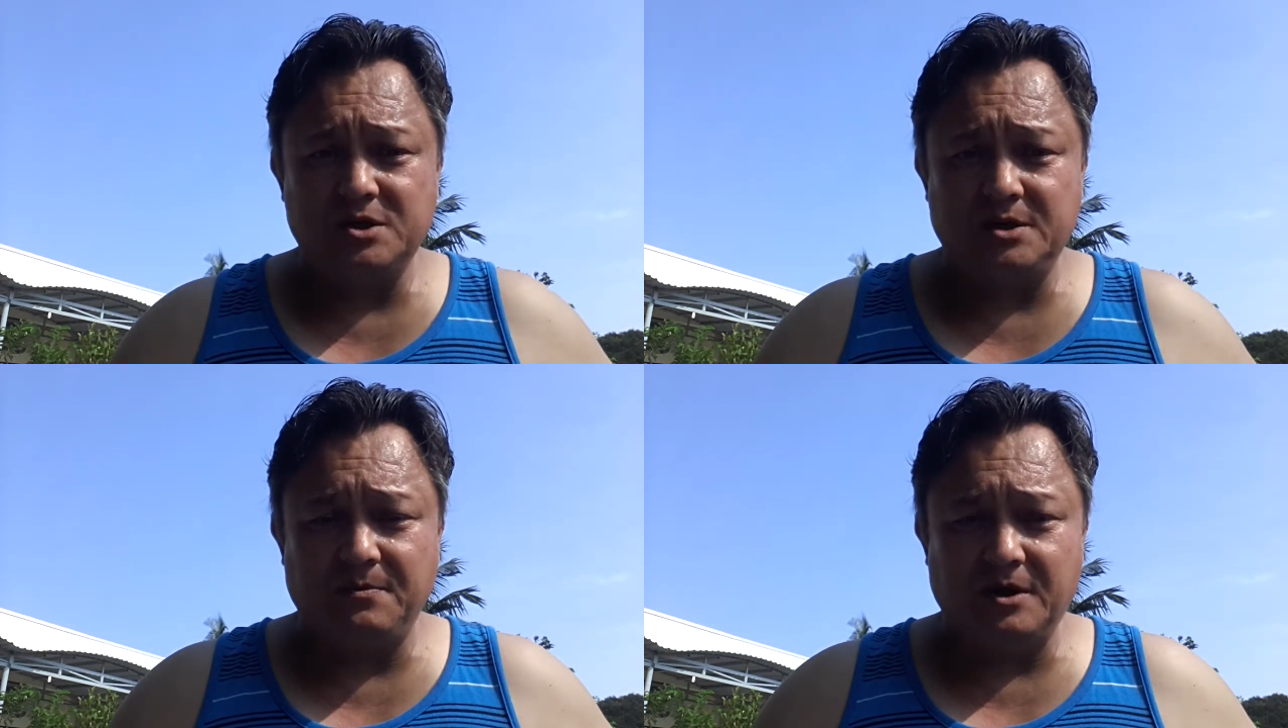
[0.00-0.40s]

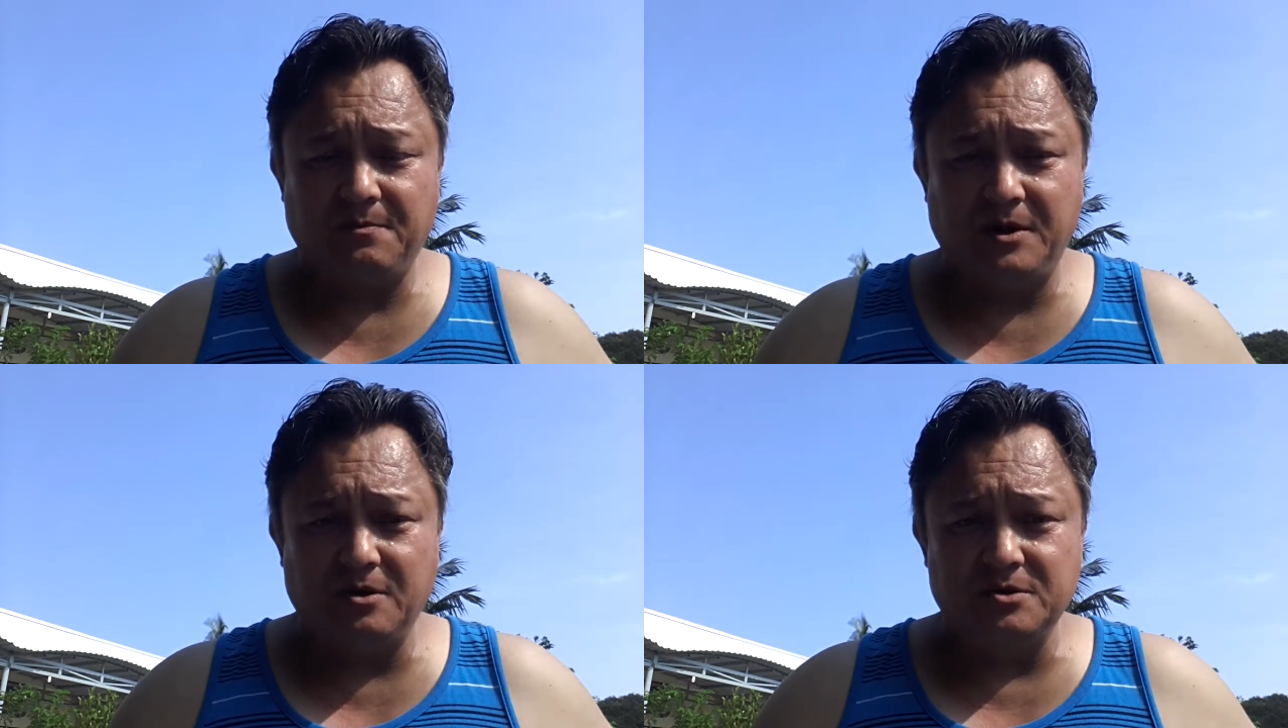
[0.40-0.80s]
some of my
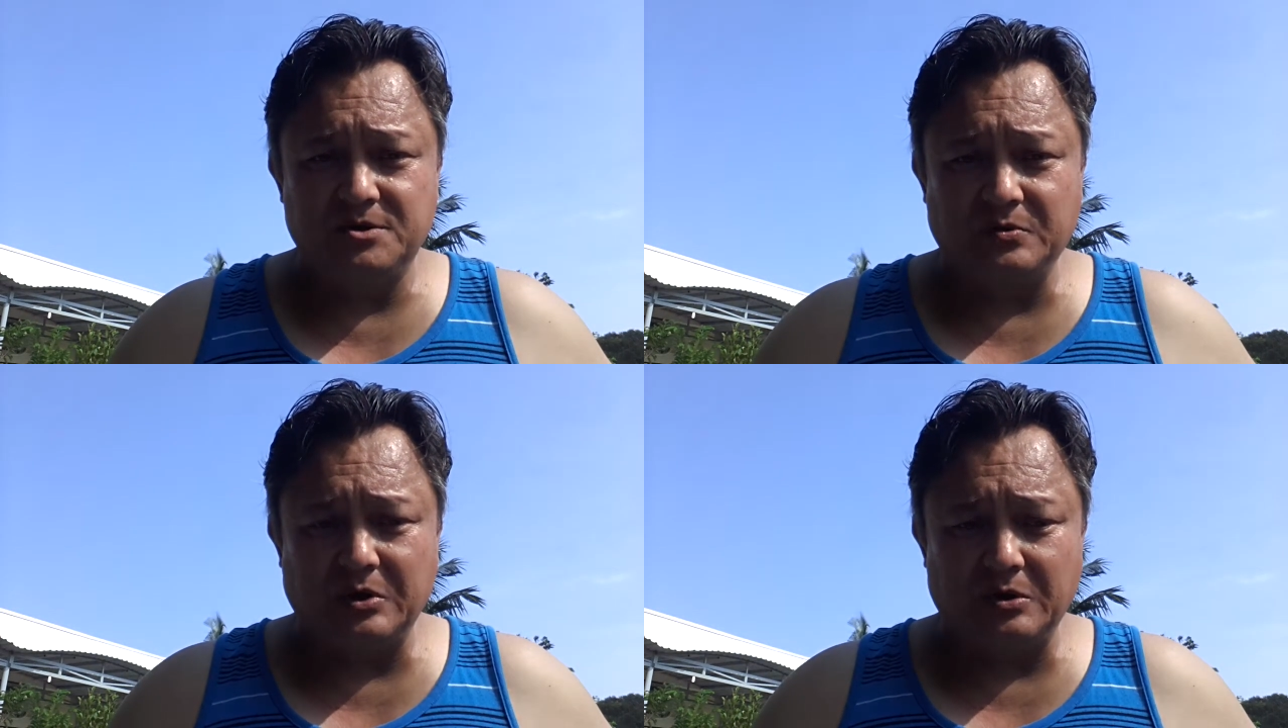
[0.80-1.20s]

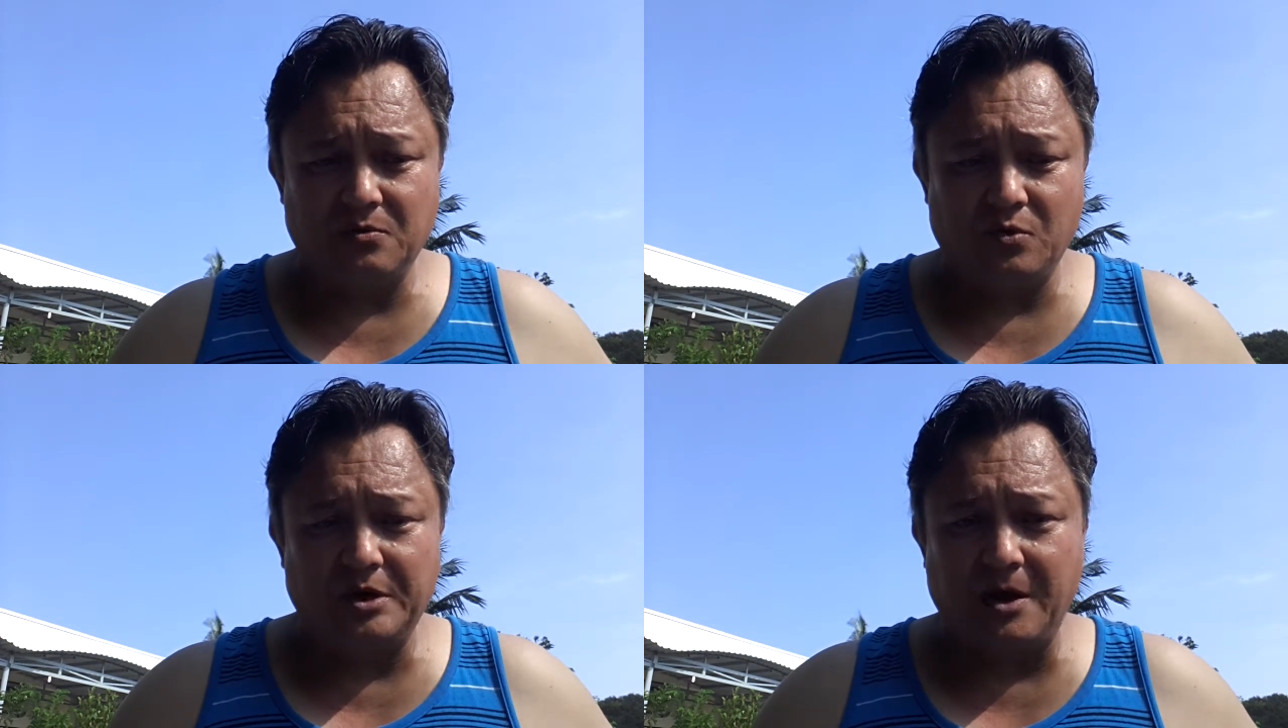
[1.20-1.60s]
computers
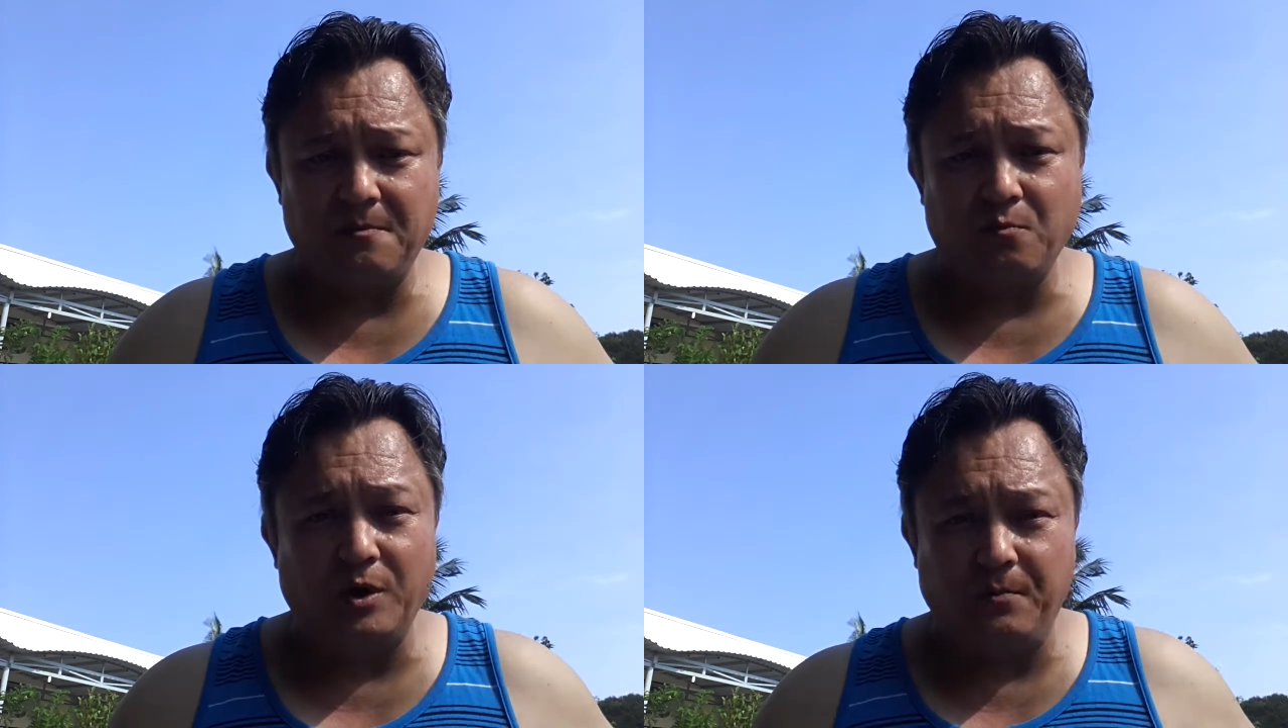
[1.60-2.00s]
were
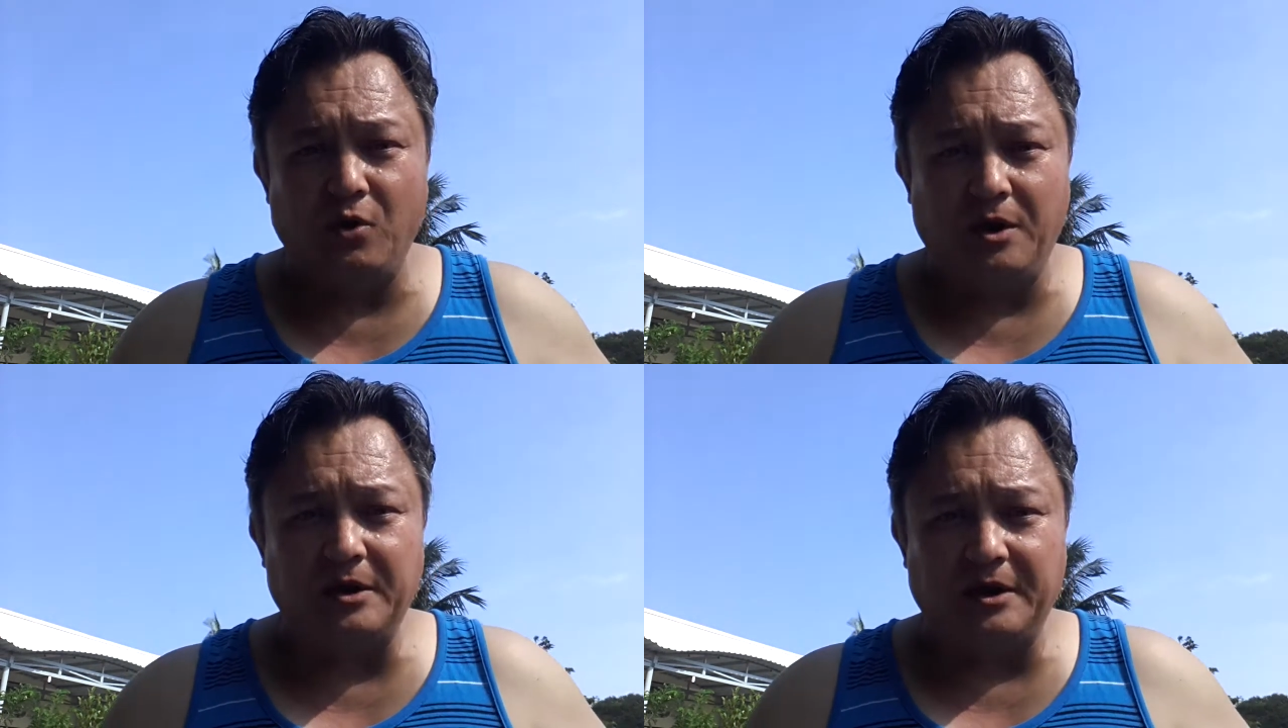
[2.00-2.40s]
not
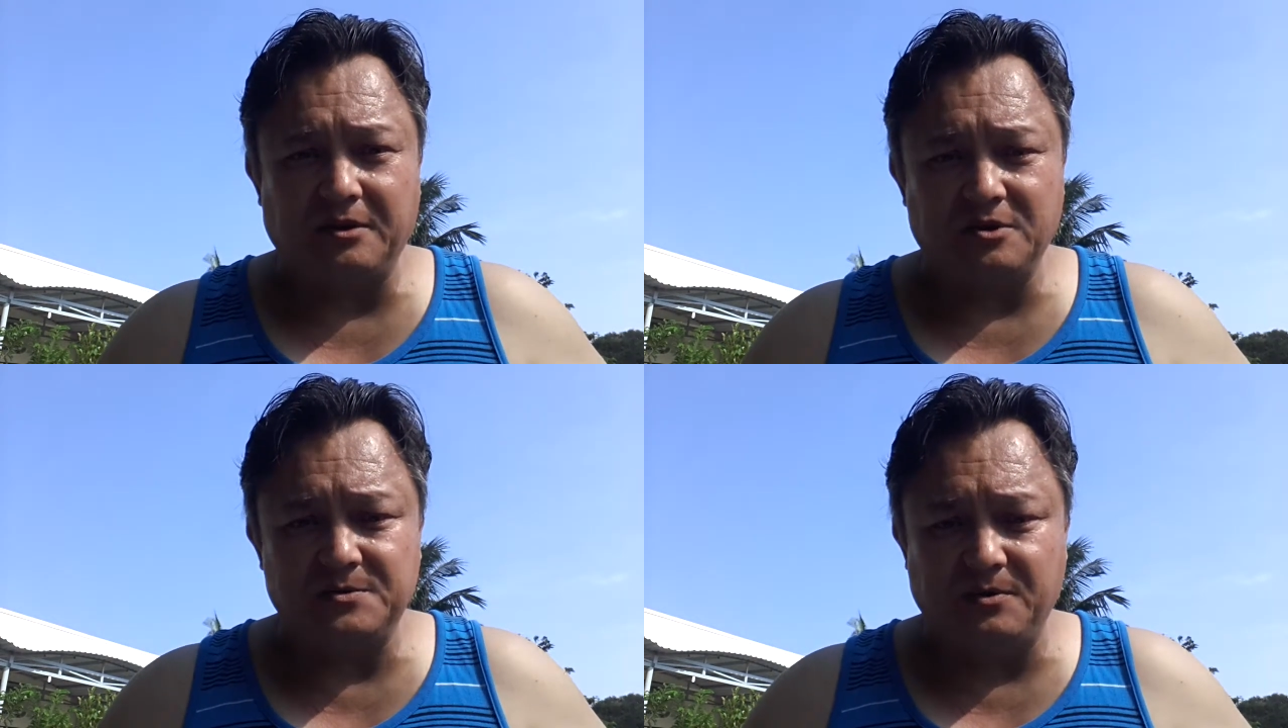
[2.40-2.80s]
rebooting like
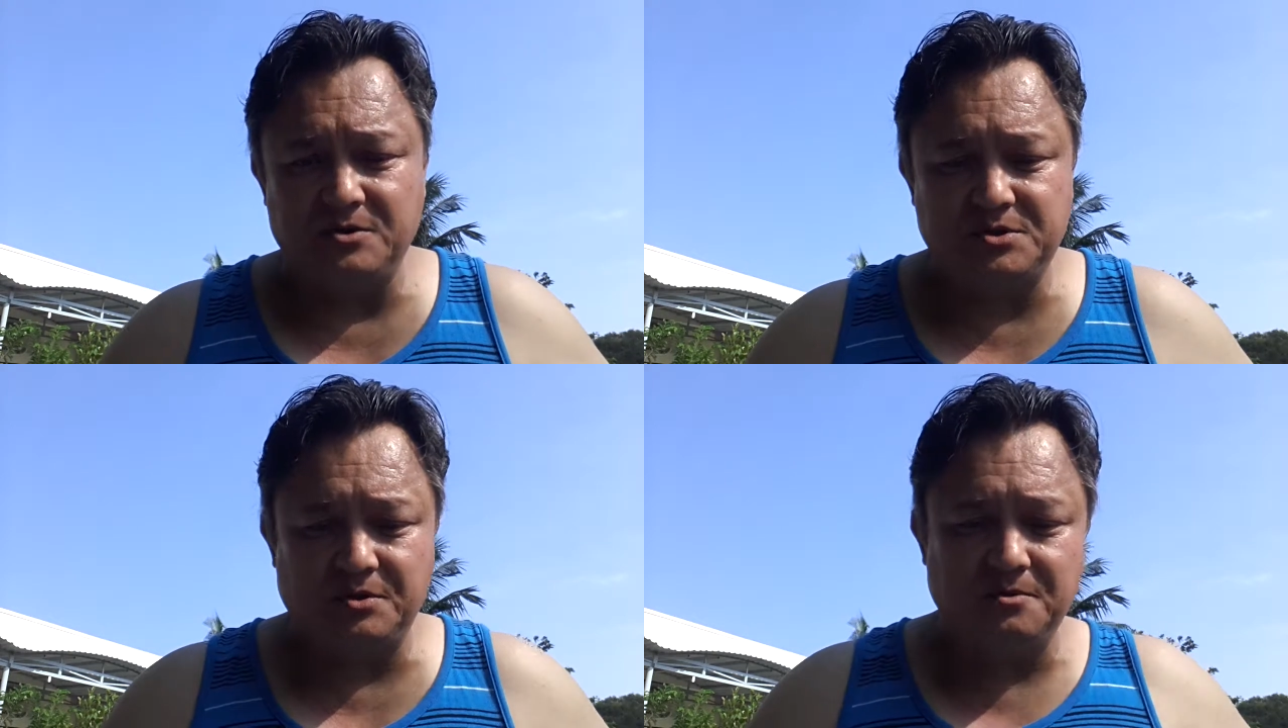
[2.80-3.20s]
they're
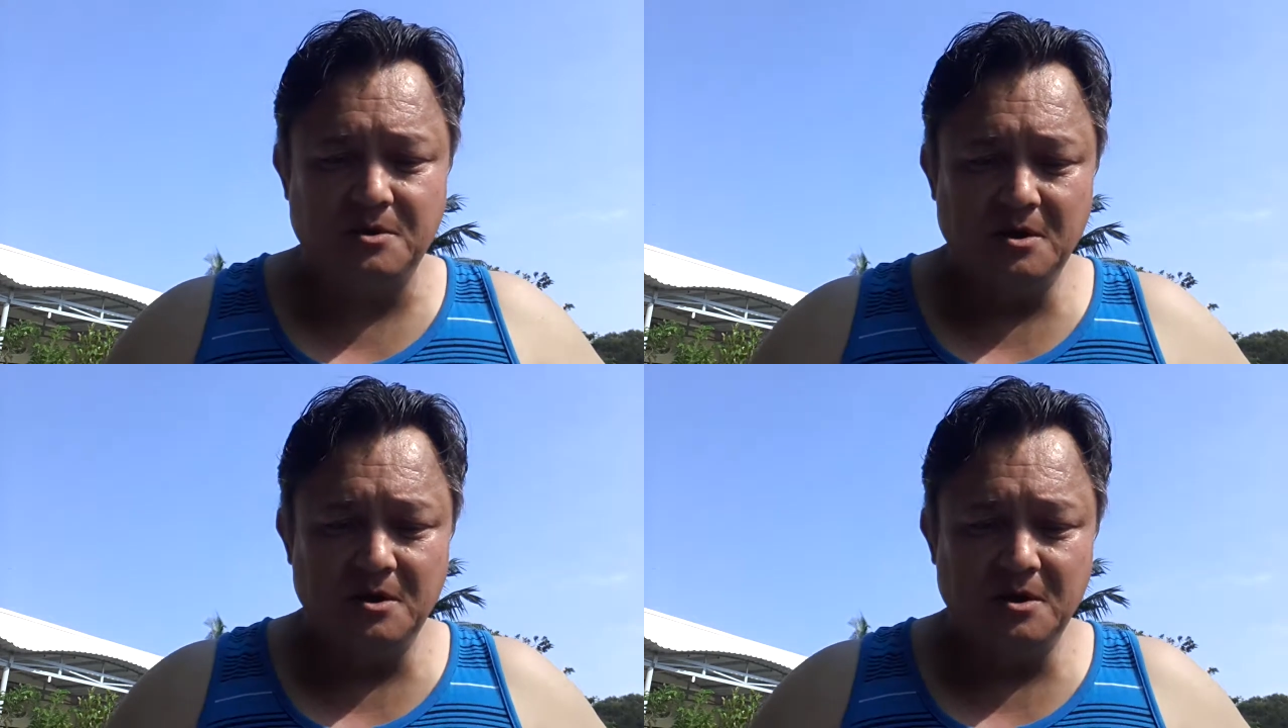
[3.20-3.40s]
supposed to,